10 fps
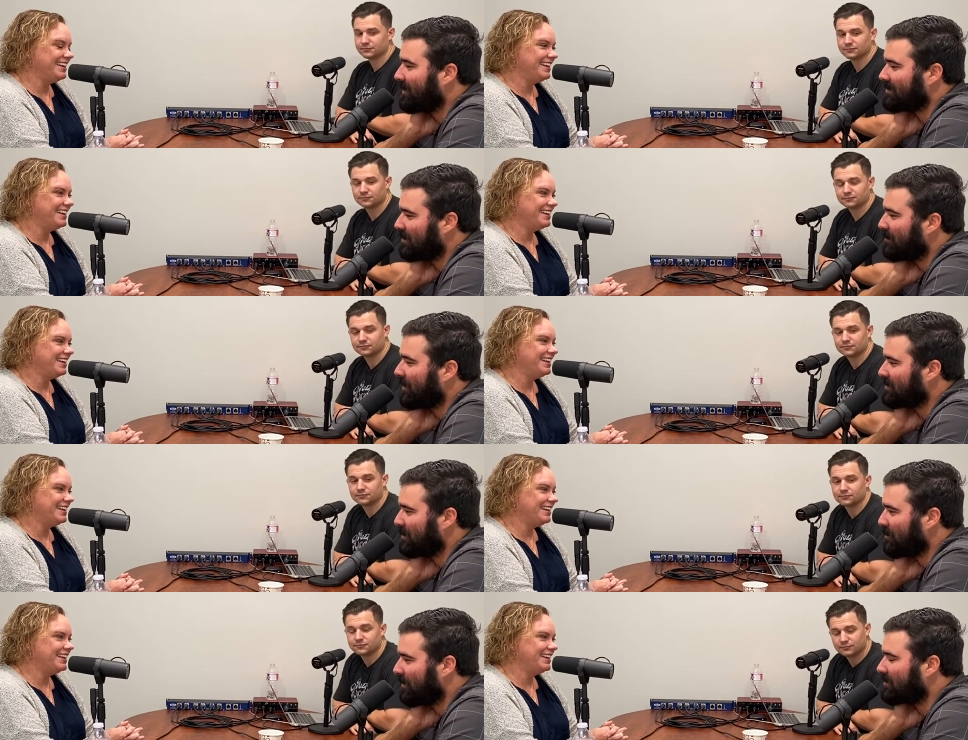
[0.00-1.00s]
Speaker 1: that's a good
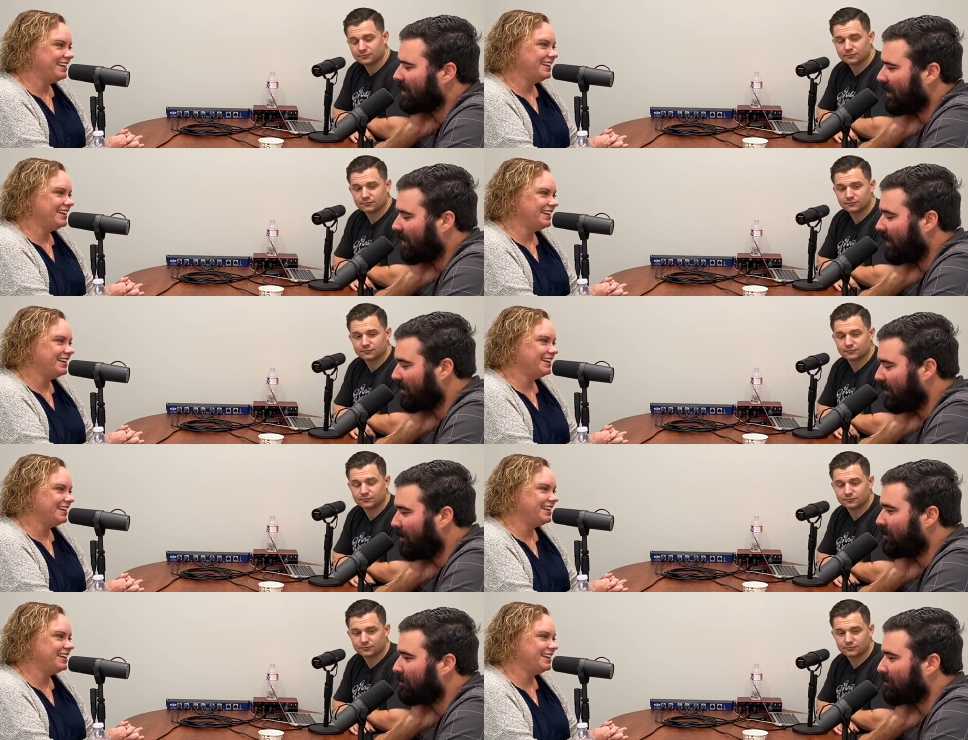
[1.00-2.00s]
mindset. But that's I, I
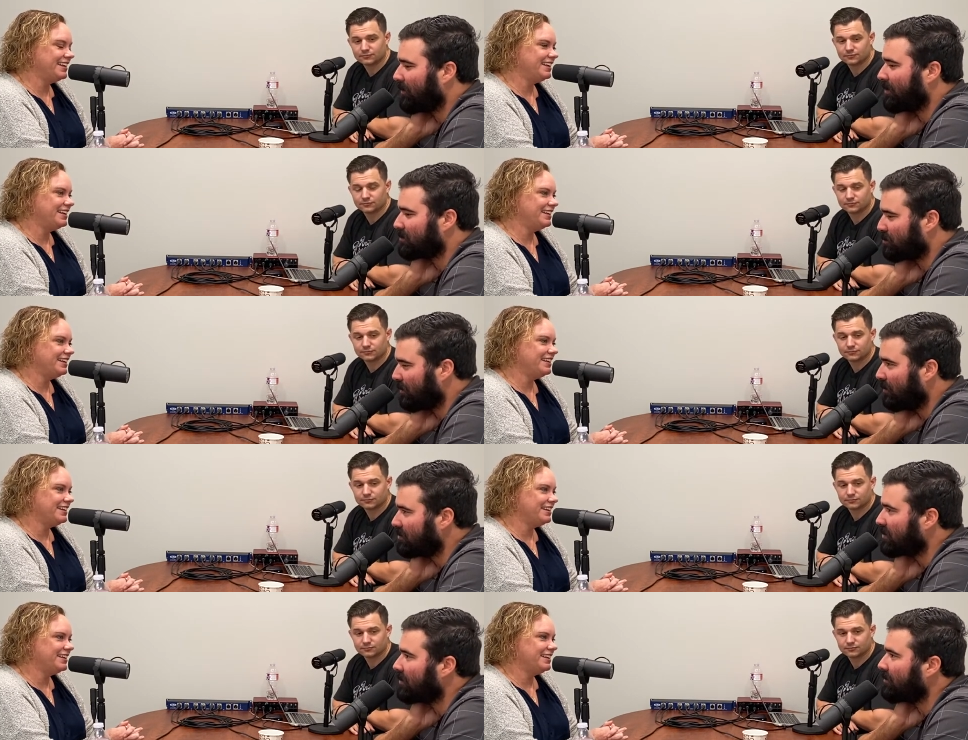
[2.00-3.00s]
love y'all's
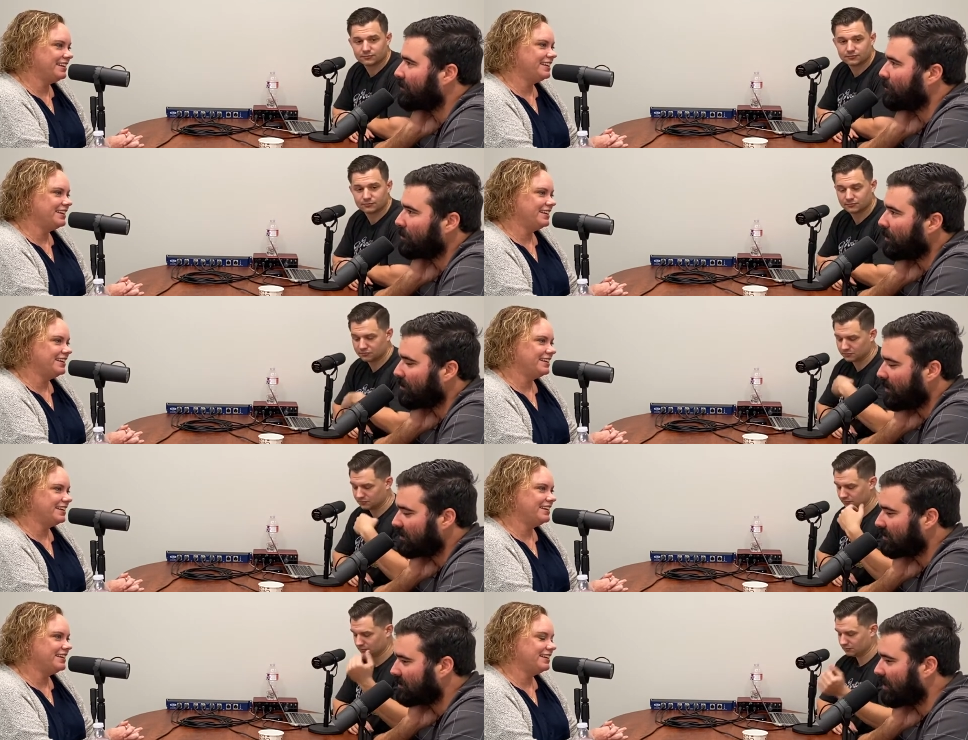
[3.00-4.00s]
approach, and would maybe
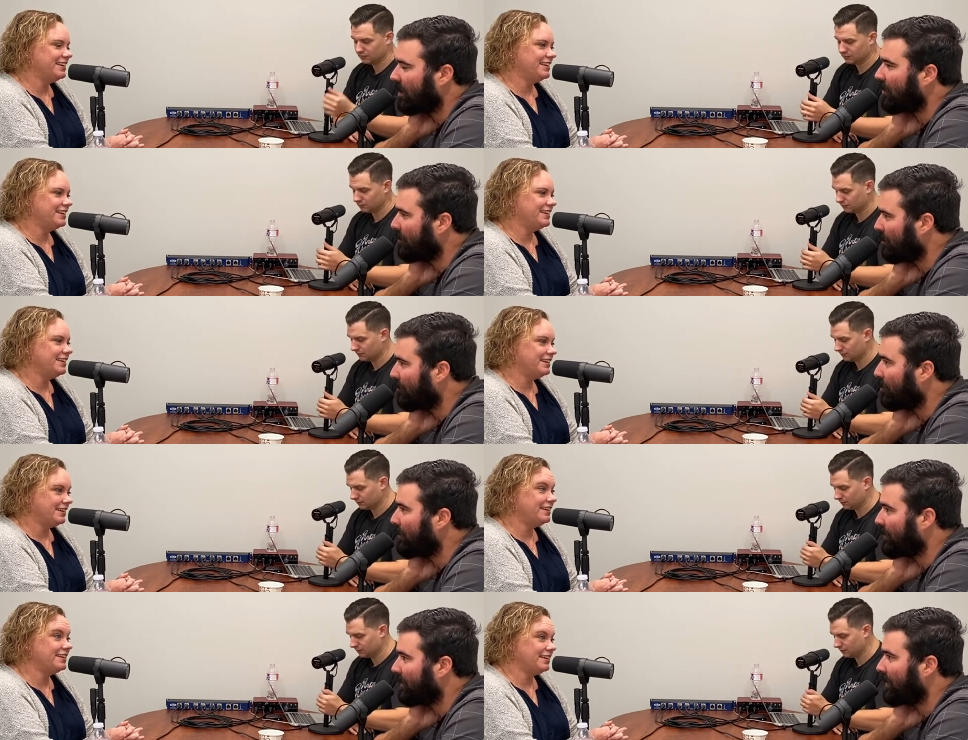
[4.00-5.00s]
like to talk a little bit more
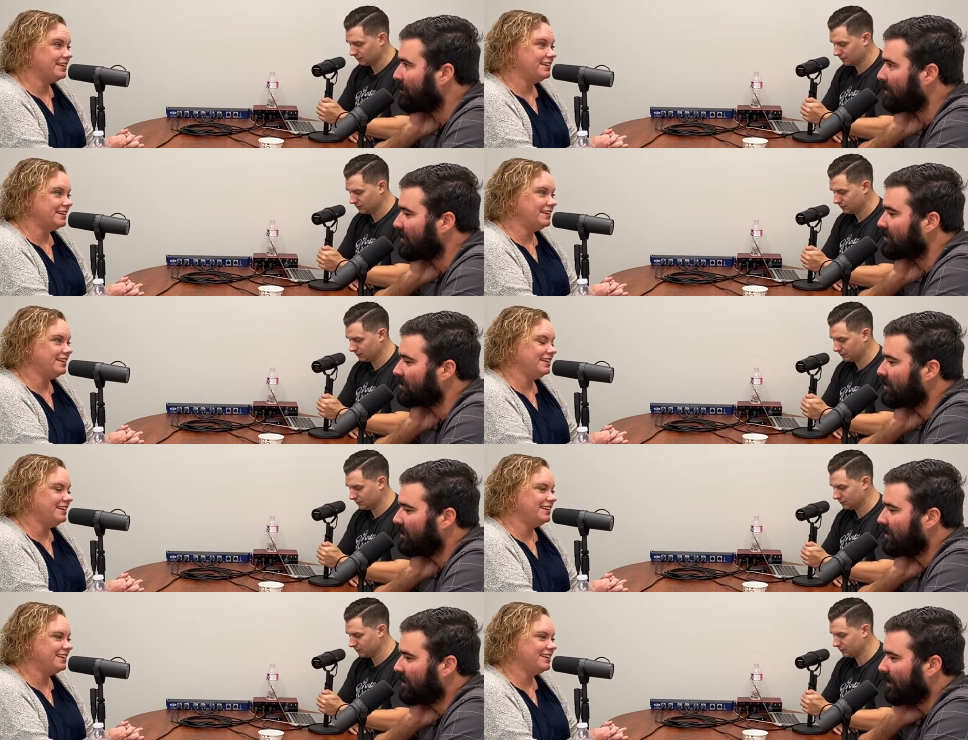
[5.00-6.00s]
about that because,
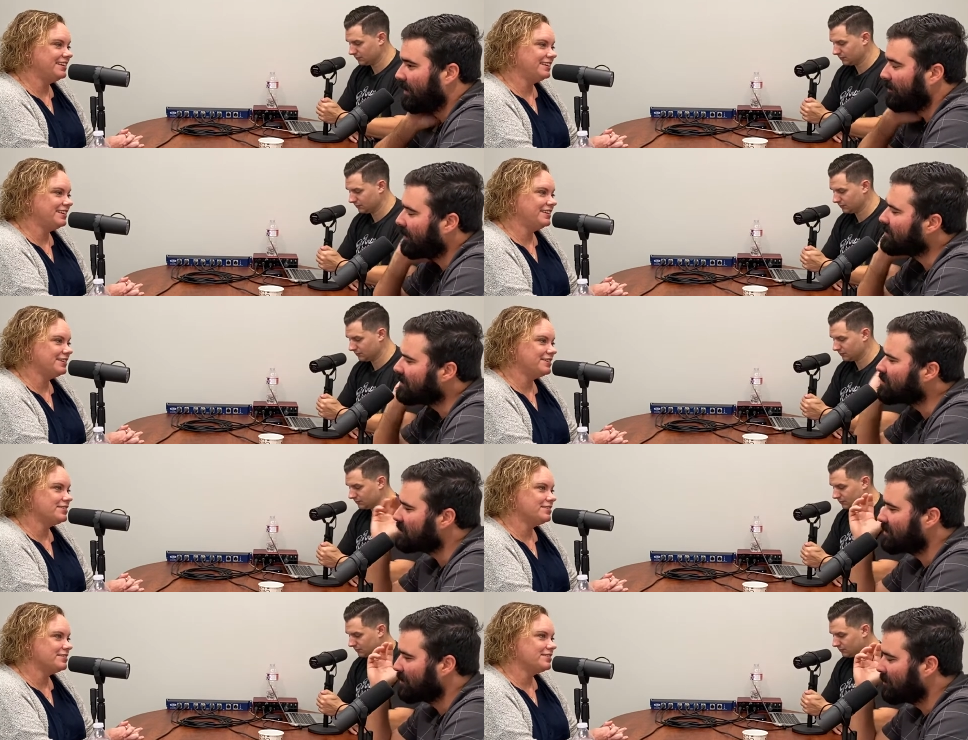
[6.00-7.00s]
mm-hmm. uh, and it's
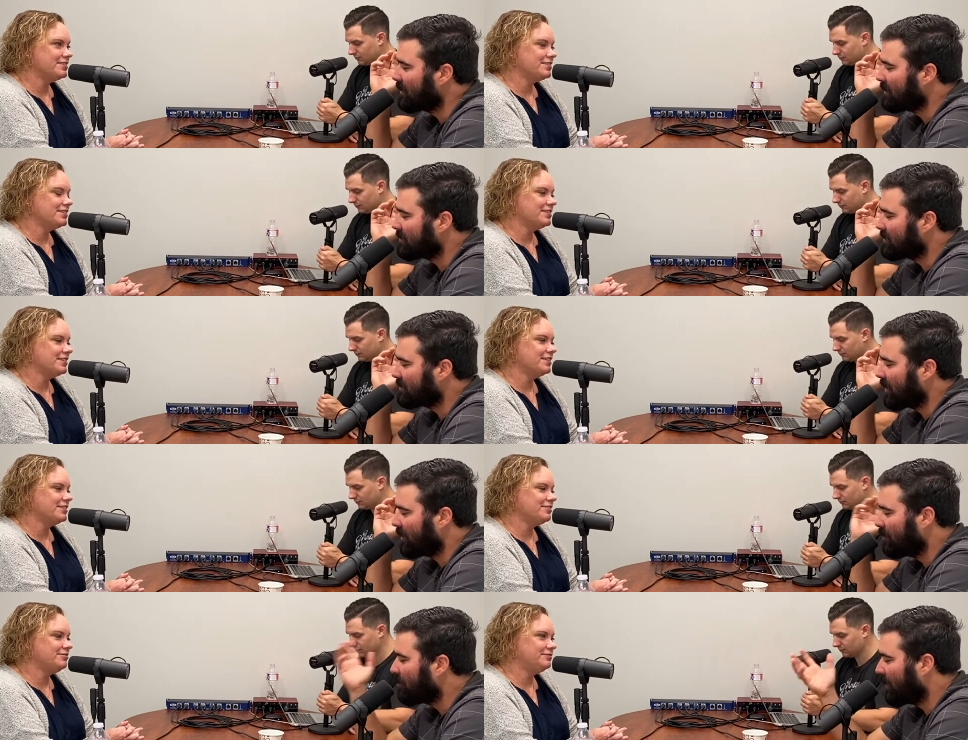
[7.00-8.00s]
interesting because,
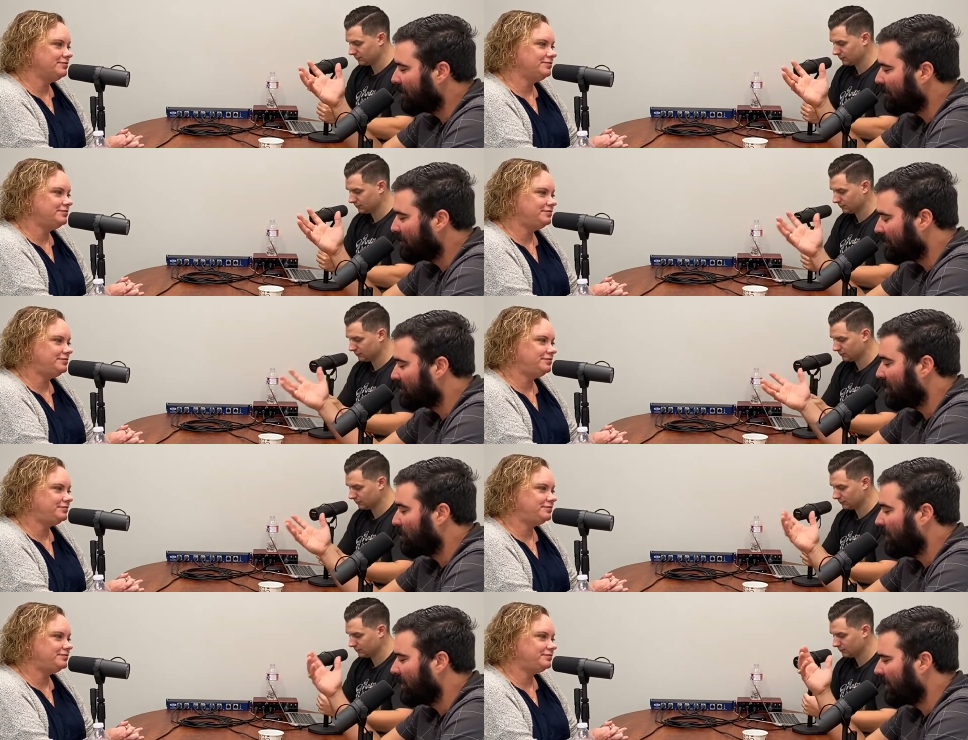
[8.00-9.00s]
and you probably feel the same
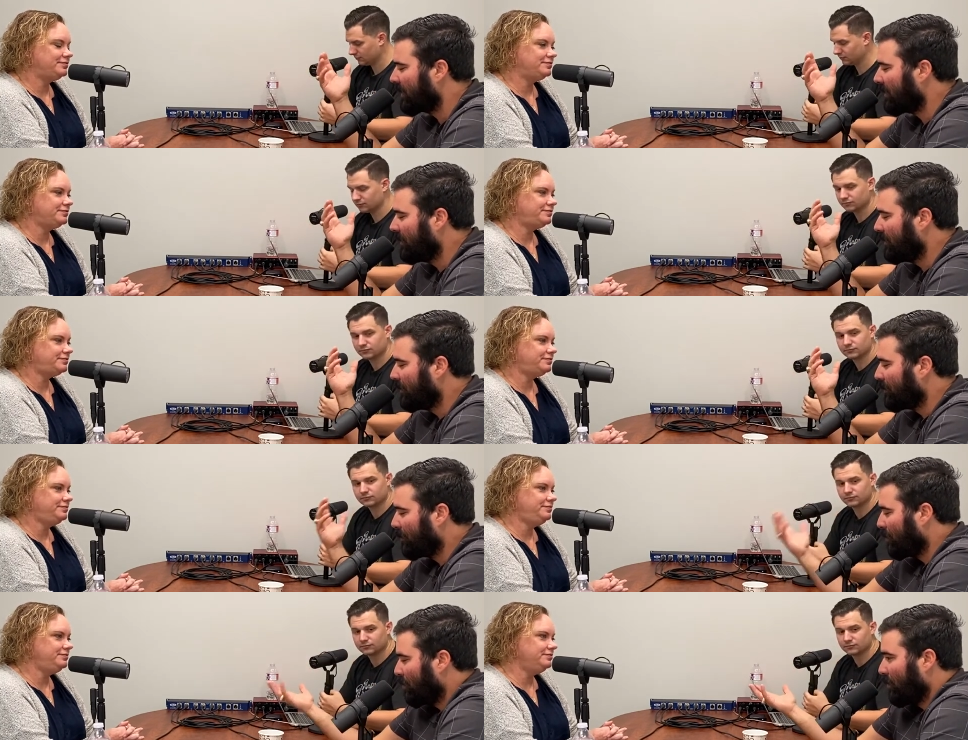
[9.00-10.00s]
way, like.
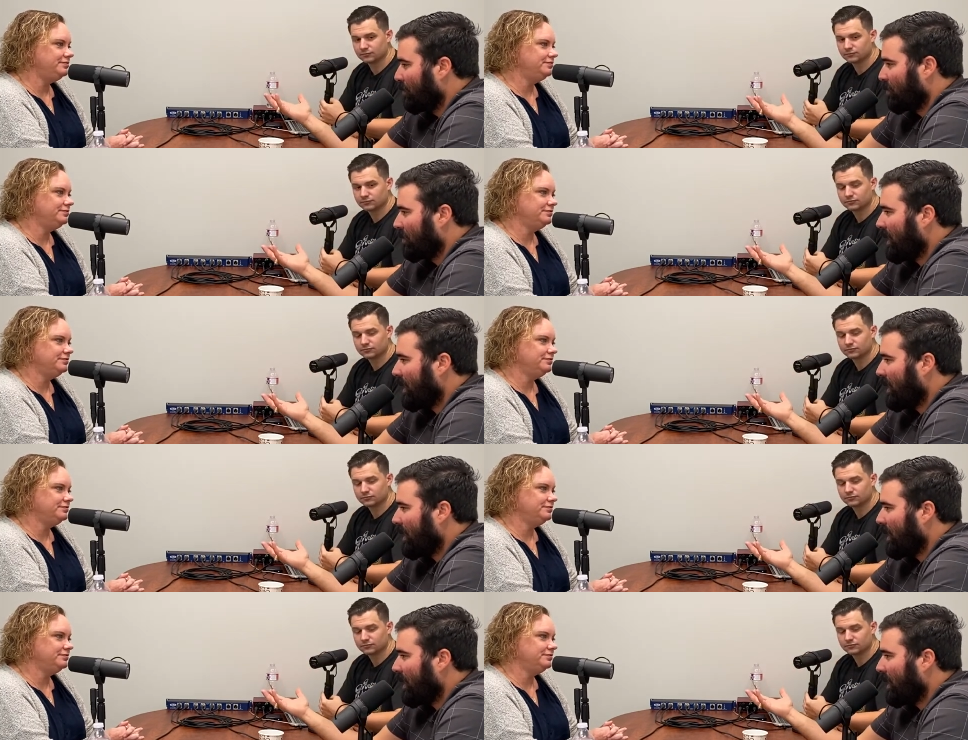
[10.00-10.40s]
We're